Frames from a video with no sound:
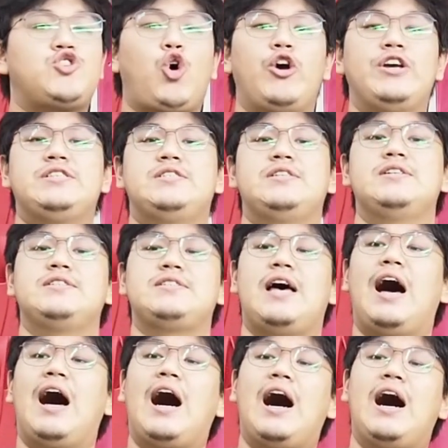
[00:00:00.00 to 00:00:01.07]
choices
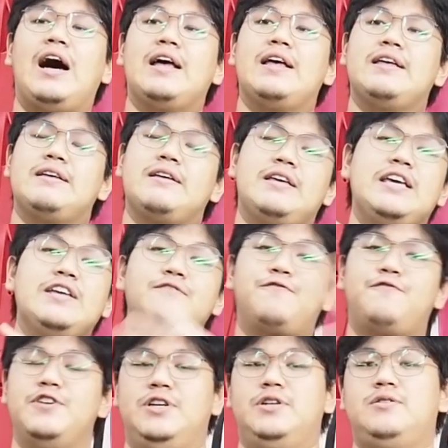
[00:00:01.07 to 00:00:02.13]
are
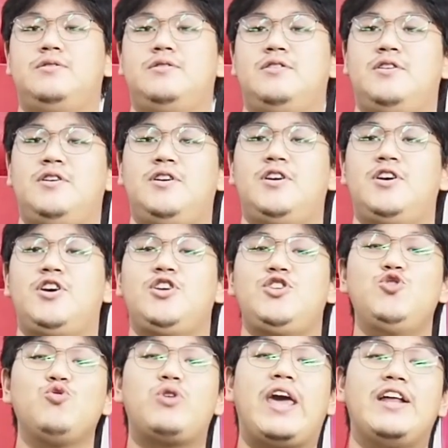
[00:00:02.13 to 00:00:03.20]
infinite.
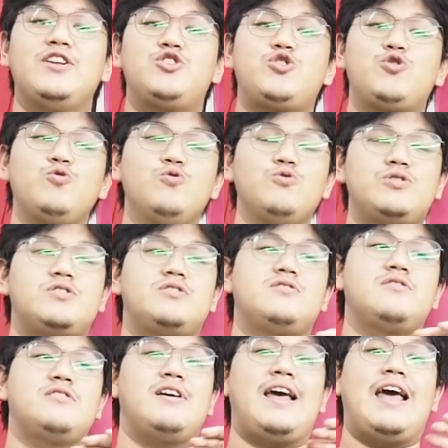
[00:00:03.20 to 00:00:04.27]
You can
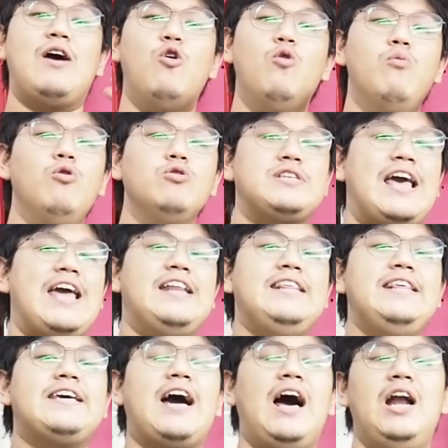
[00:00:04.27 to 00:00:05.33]
choose almost
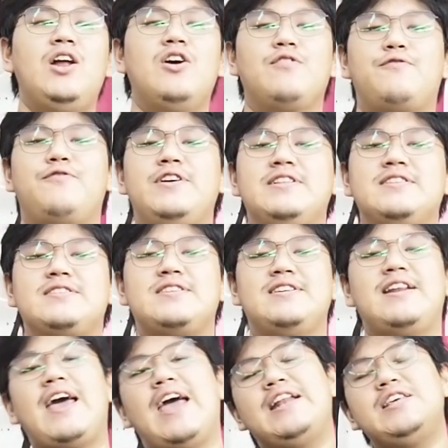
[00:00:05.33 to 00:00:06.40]
any color of fins
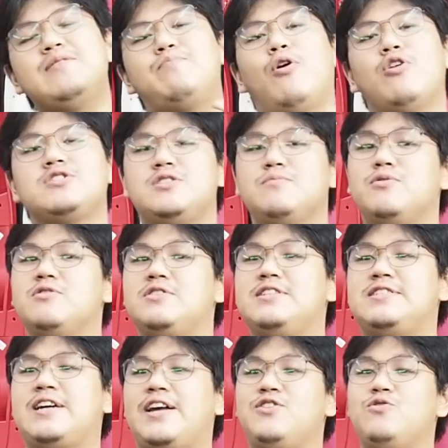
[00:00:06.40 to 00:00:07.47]
in any possible
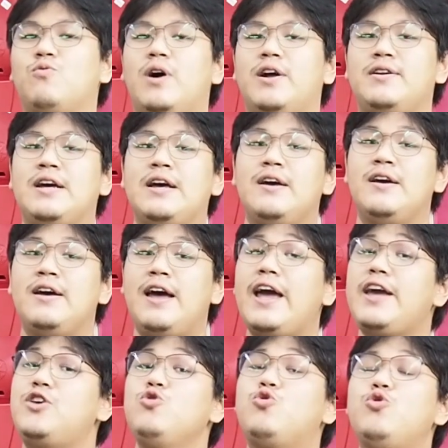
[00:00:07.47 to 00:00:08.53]
design you want.
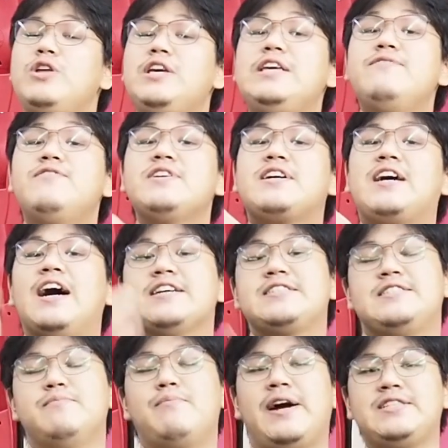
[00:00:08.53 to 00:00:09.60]
Heck, you could even
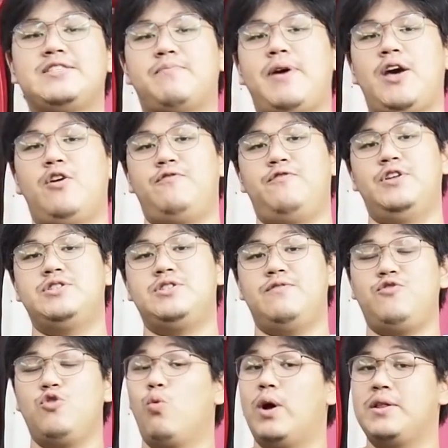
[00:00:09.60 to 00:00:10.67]
customize a pair of fins
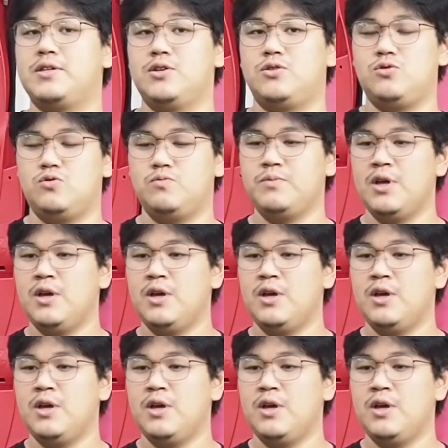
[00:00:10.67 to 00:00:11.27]
if you wanted to.